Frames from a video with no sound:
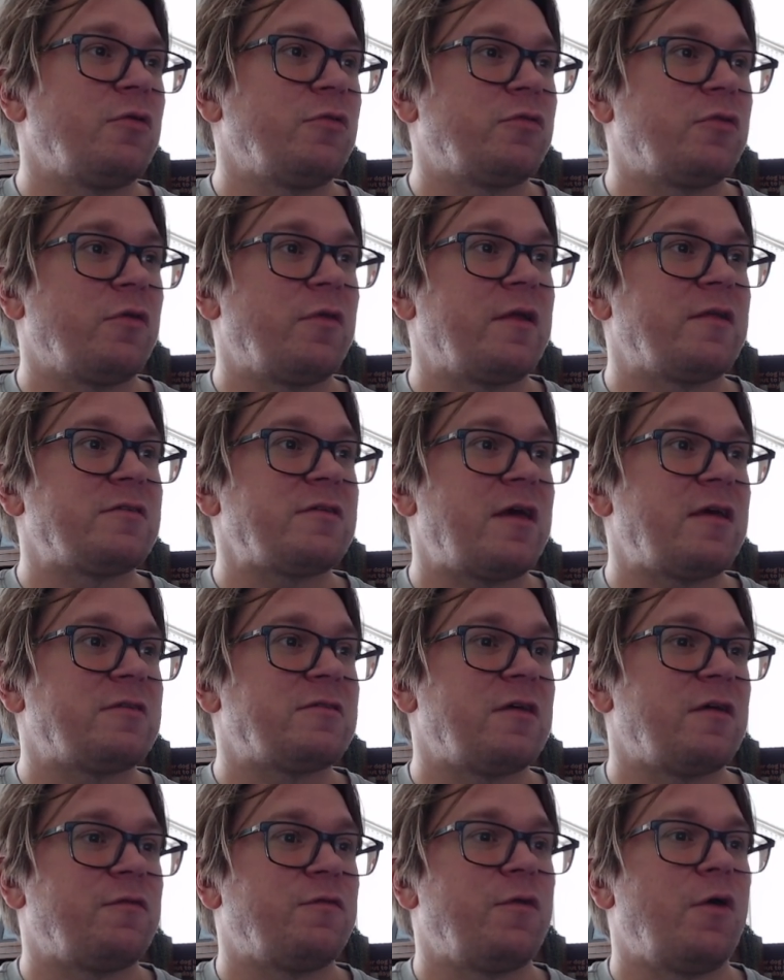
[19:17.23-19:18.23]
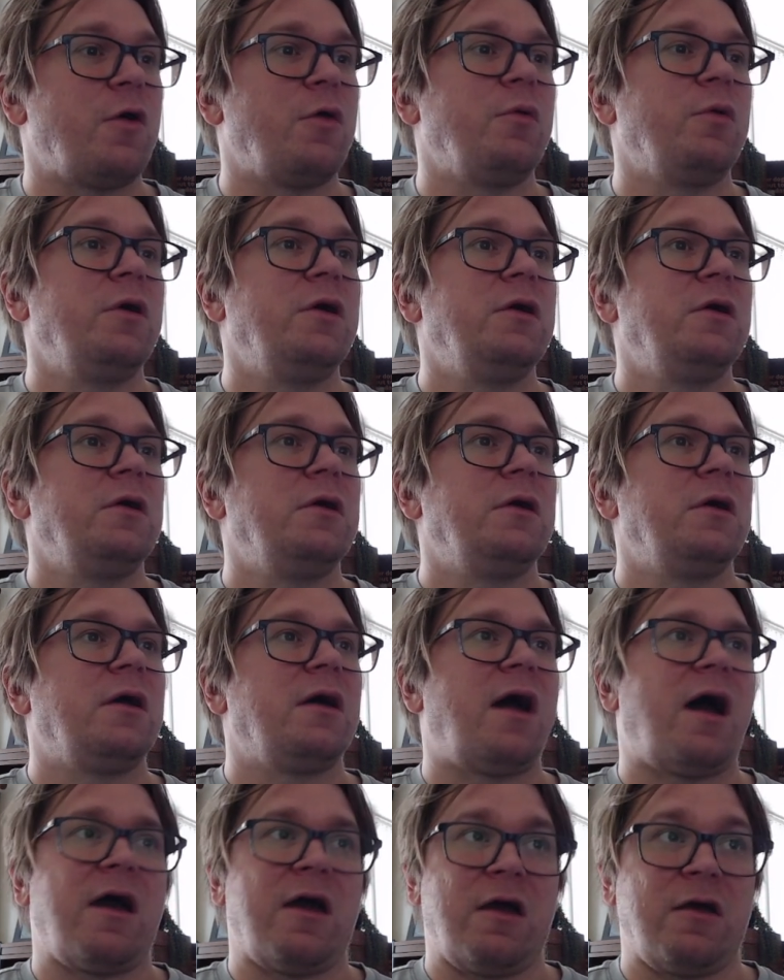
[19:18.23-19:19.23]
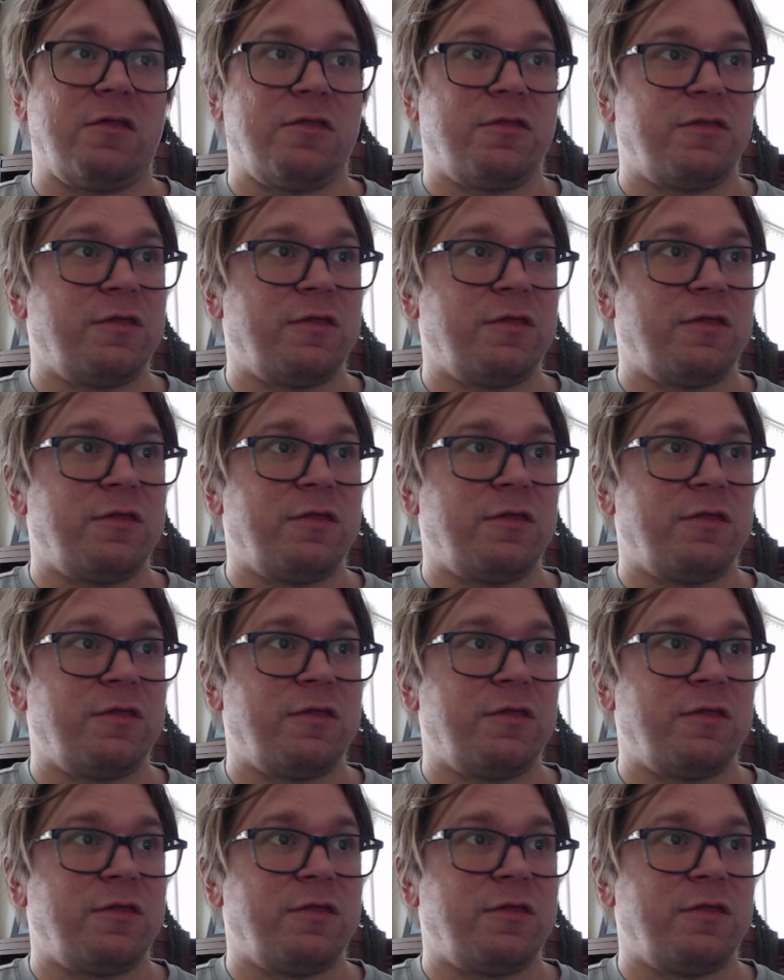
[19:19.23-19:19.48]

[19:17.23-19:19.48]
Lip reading: so that's SFO. I think